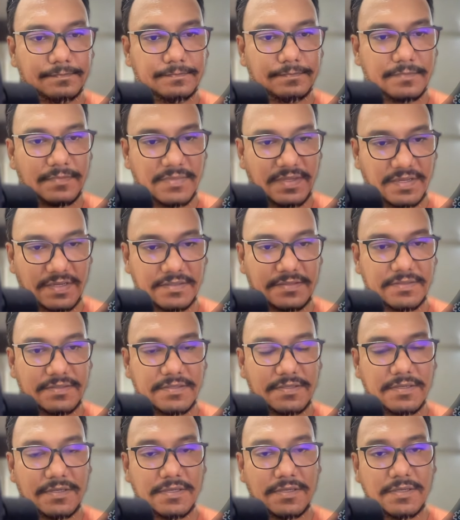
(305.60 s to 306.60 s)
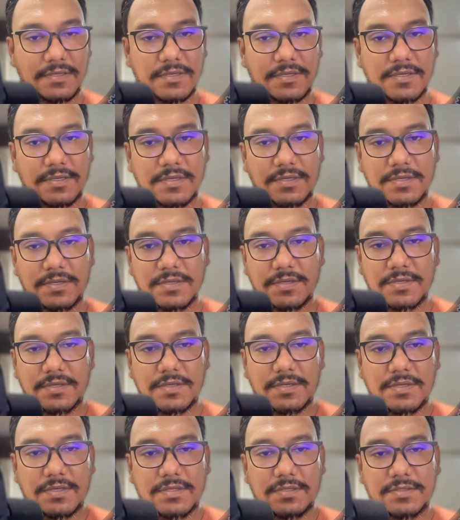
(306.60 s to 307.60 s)
Yes.
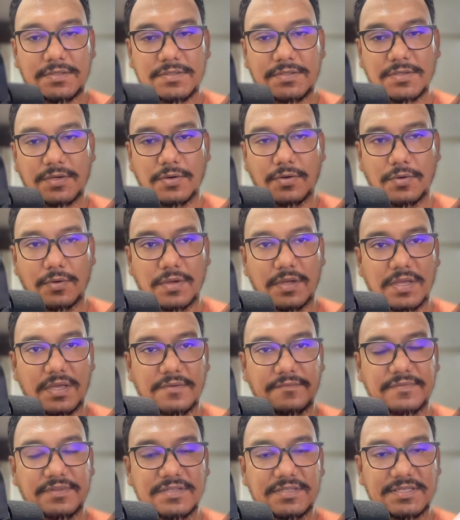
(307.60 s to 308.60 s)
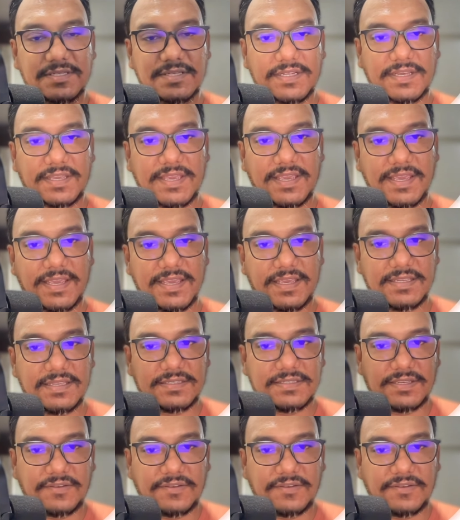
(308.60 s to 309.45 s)
So if this case,